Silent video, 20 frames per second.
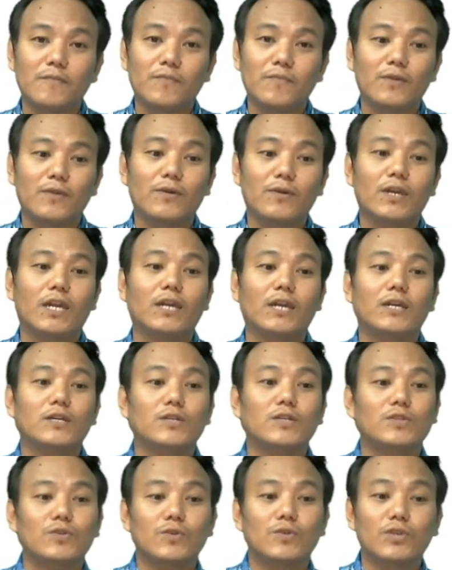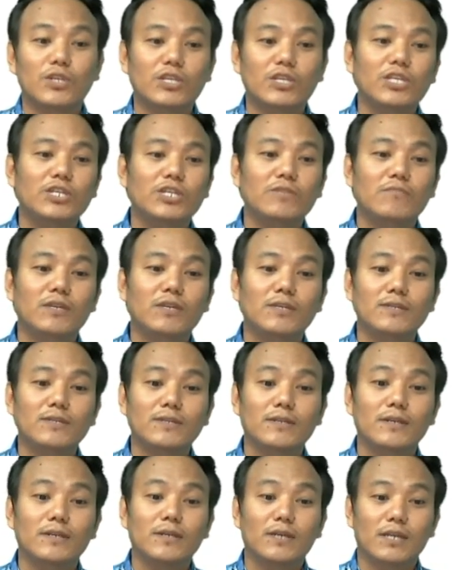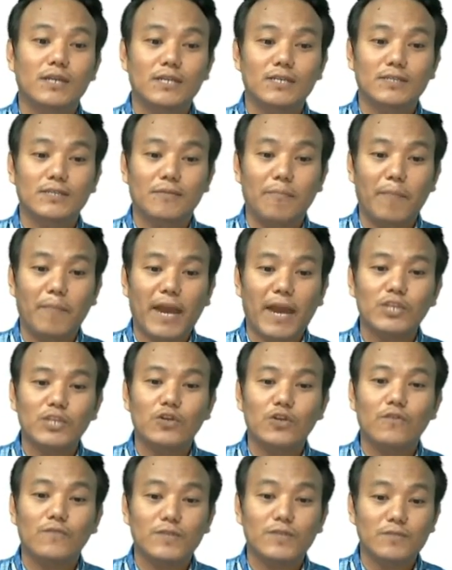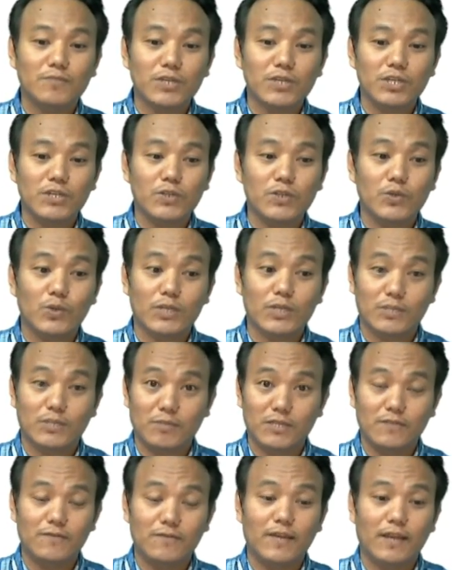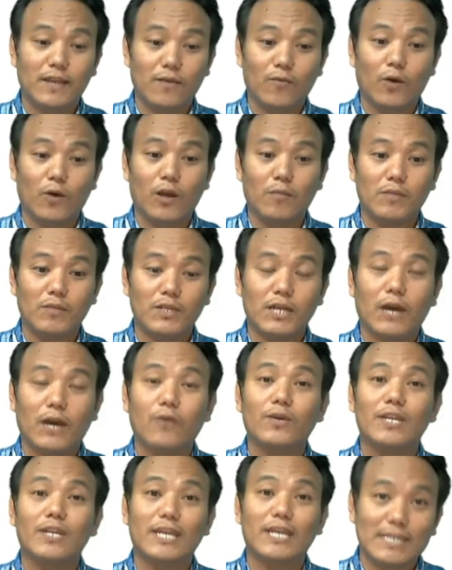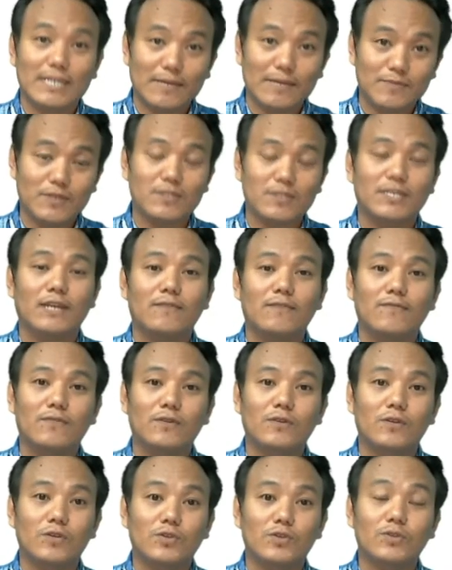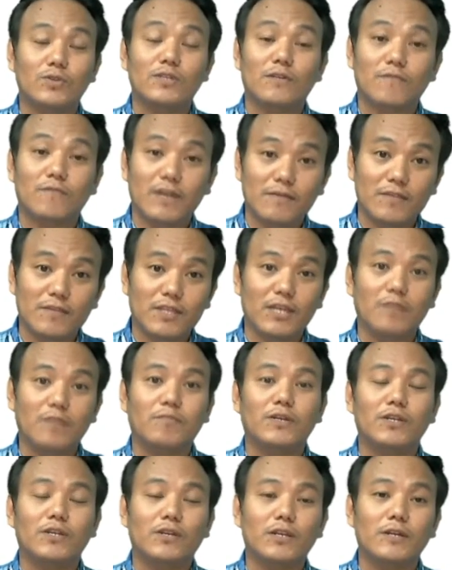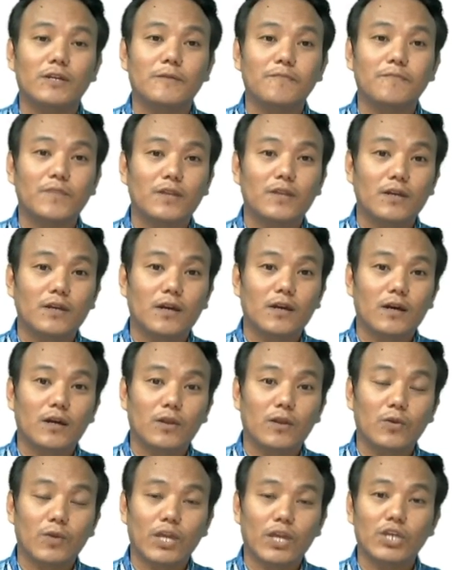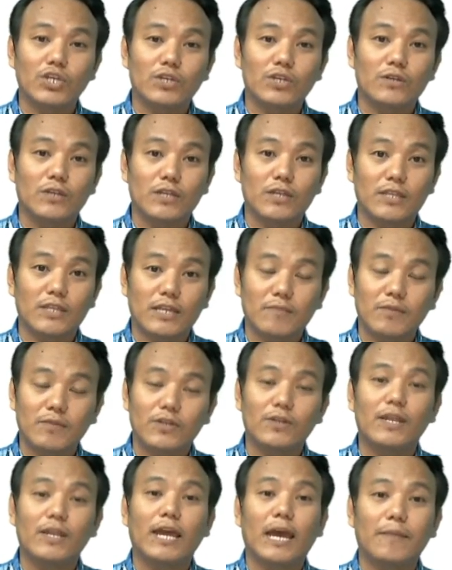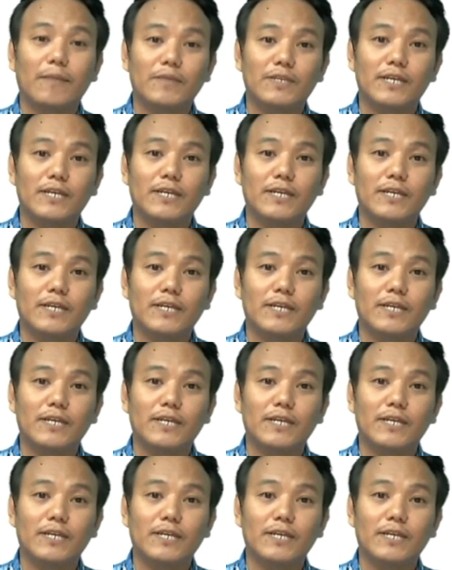Okay, so niche means it is the match of a species to a specific environment, how it adapts itself to survive in that particular location, in that particular habitat.